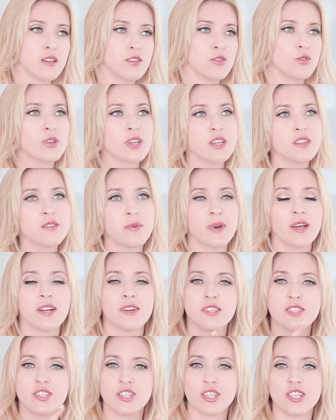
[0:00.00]
you can wear
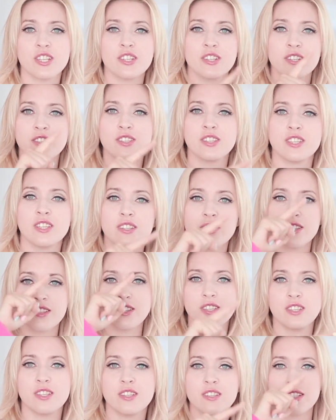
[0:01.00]
it here and here and
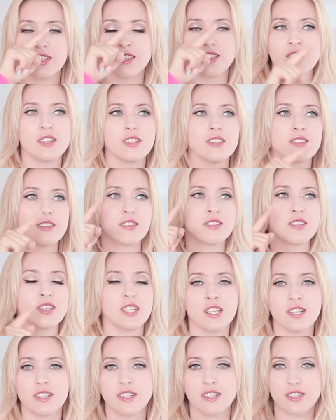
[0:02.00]
here and here and
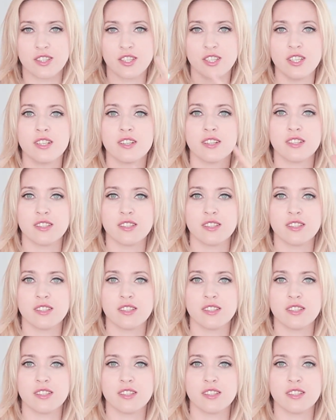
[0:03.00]
here and here